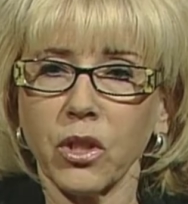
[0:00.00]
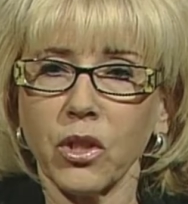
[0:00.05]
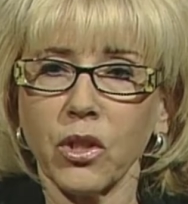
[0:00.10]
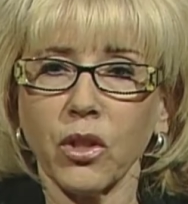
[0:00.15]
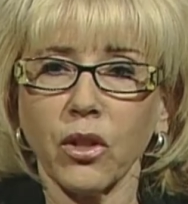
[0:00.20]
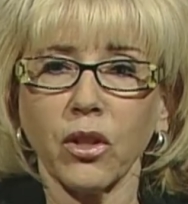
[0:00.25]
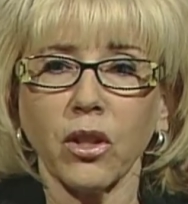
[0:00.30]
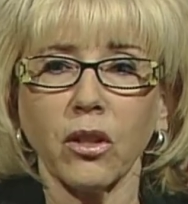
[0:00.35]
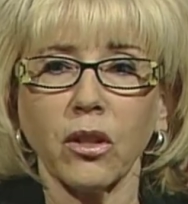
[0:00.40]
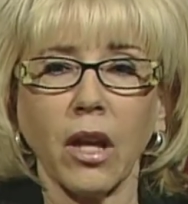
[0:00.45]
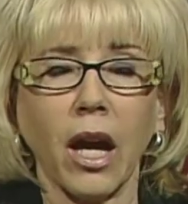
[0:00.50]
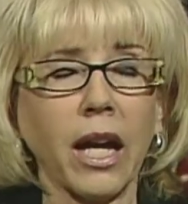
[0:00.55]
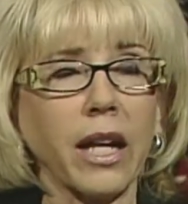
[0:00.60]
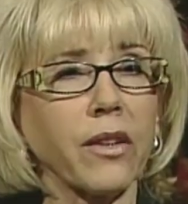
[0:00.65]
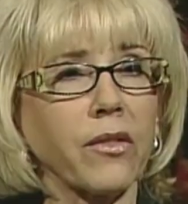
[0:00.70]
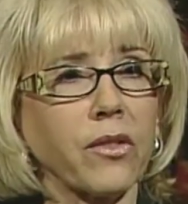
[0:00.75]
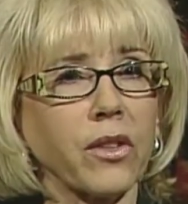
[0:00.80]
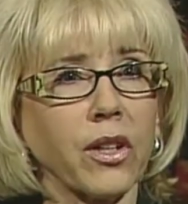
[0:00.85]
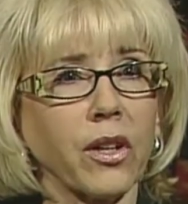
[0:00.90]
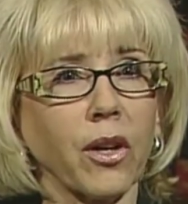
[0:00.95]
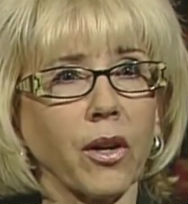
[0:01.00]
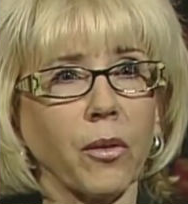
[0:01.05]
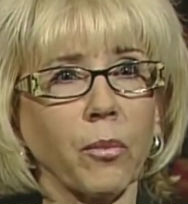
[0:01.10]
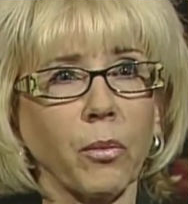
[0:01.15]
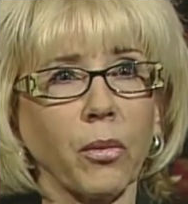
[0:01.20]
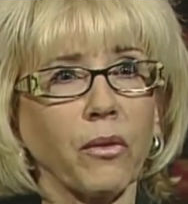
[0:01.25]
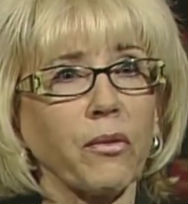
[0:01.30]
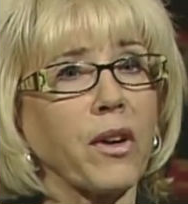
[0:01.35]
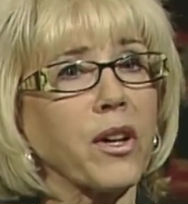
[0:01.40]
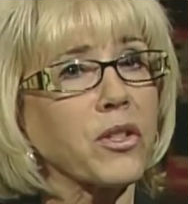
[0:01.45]
took a lot of the
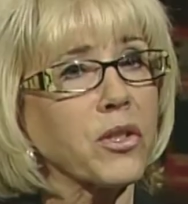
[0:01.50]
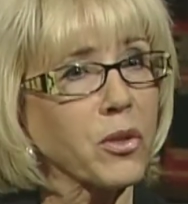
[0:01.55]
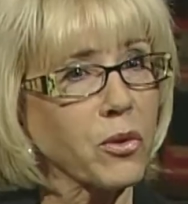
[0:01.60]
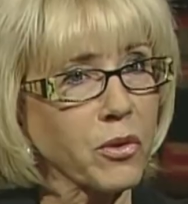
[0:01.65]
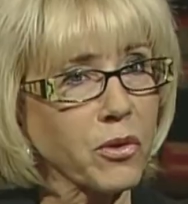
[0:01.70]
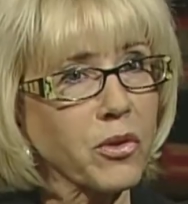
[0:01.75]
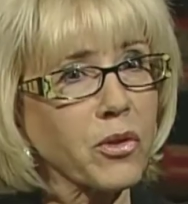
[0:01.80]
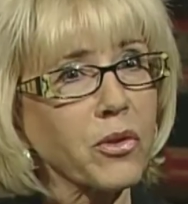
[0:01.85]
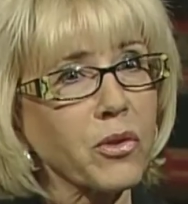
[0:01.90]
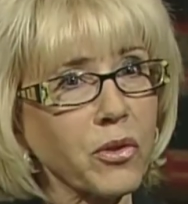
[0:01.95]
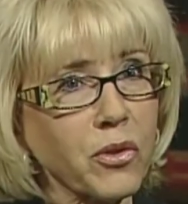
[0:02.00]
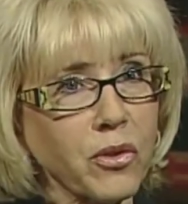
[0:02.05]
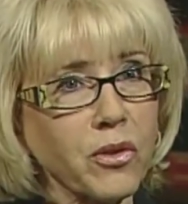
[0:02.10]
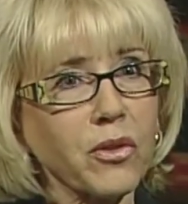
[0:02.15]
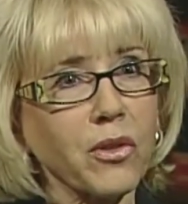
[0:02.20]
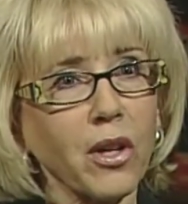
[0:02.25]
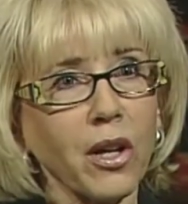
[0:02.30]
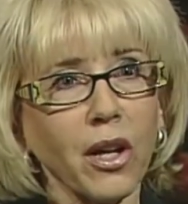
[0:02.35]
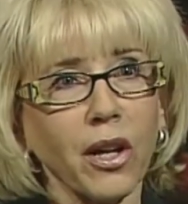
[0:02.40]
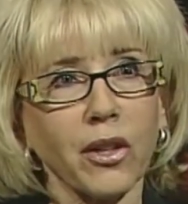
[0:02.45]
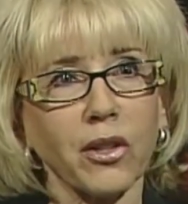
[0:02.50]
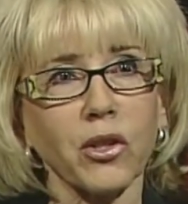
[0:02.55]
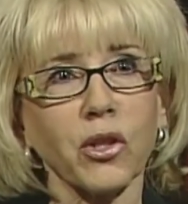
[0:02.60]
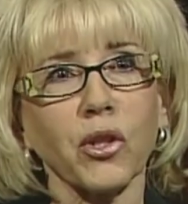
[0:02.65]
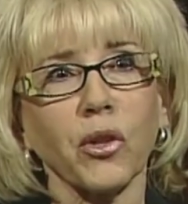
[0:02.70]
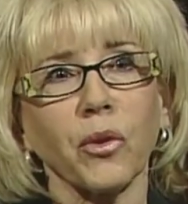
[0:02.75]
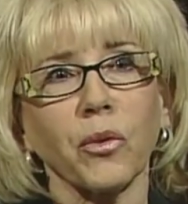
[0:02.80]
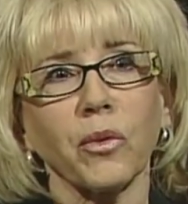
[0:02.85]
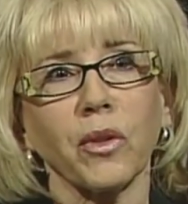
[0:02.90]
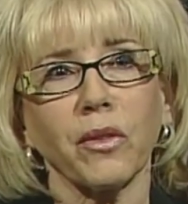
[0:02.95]
professors' uh,
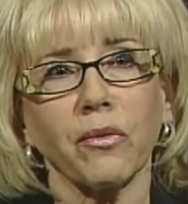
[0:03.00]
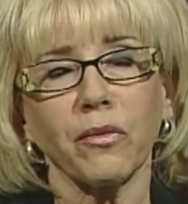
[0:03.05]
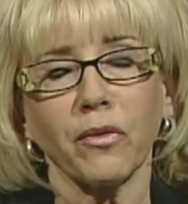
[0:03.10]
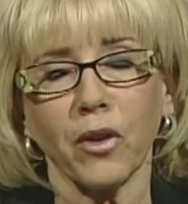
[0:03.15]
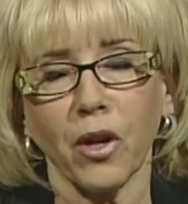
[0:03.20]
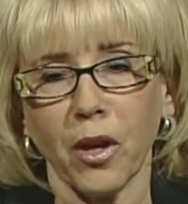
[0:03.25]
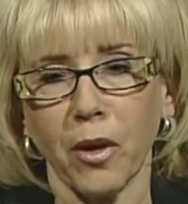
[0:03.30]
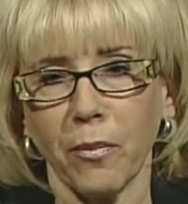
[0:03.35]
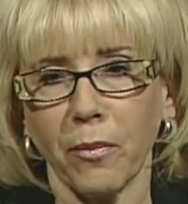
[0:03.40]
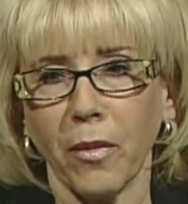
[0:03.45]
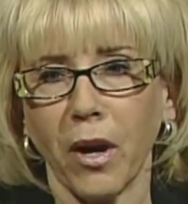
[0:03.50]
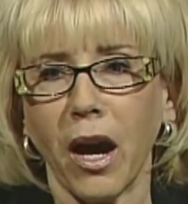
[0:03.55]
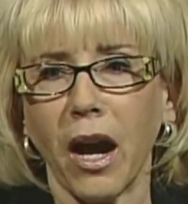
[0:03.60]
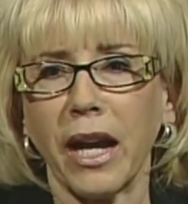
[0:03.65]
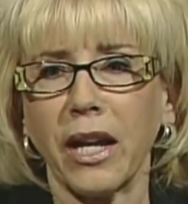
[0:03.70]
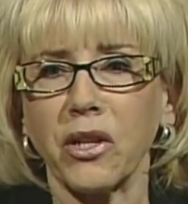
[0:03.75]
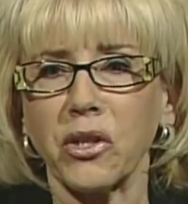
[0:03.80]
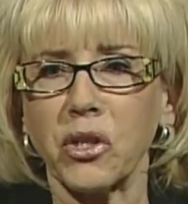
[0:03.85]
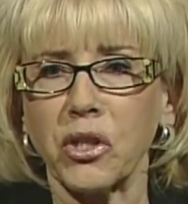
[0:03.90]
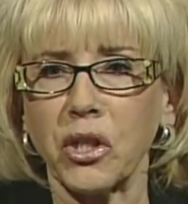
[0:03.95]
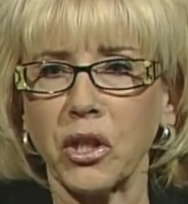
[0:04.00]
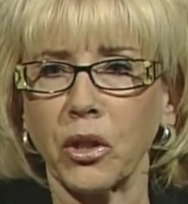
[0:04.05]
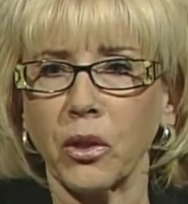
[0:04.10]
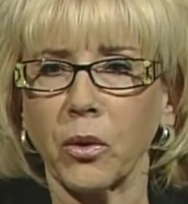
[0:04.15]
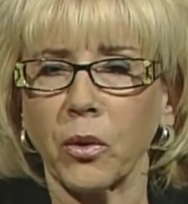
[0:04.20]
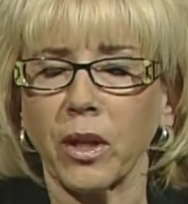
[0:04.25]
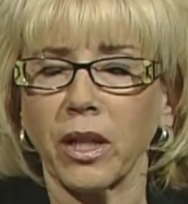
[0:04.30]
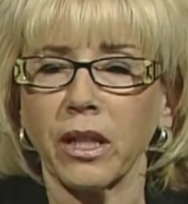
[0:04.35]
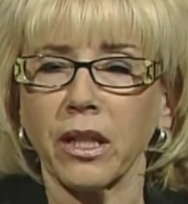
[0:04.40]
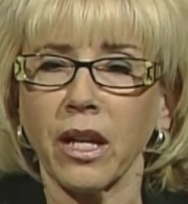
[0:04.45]
children from
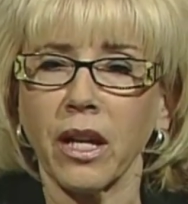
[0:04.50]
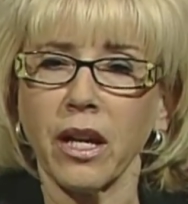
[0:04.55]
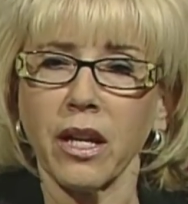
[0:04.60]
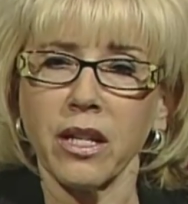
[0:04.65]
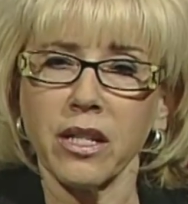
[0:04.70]
ISU and